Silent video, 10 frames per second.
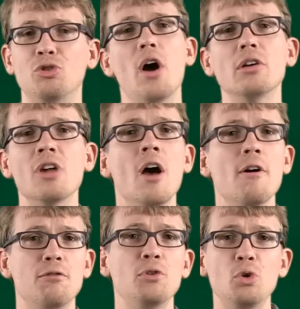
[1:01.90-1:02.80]
drugs,
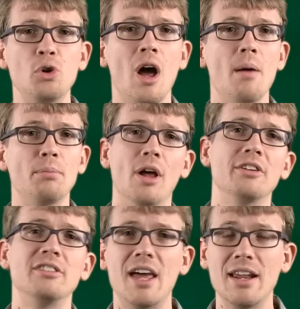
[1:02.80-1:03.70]
food,
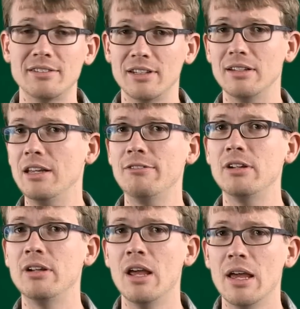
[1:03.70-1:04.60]
prosthetics, and
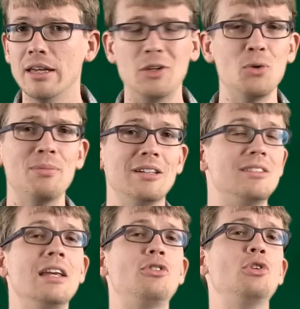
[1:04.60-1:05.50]
even human
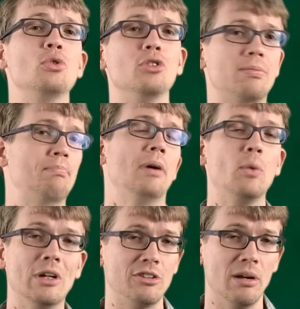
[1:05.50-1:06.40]
tissues, by
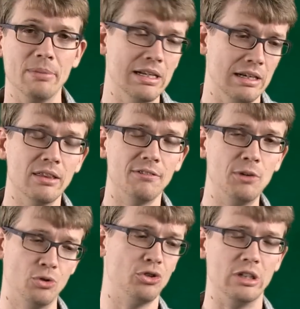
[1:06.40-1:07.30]
which I mean in the
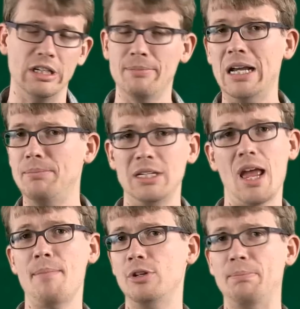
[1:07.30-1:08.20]
future you might be
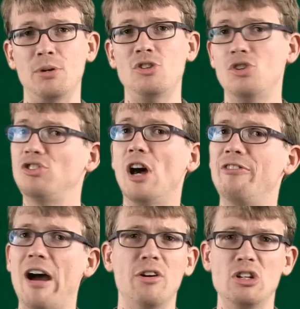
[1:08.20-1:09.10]
able to print
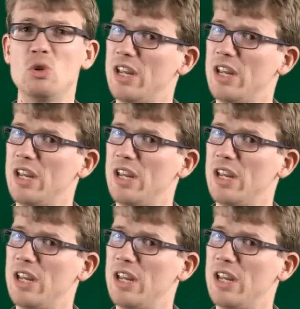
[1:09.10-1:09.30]
yourself out a new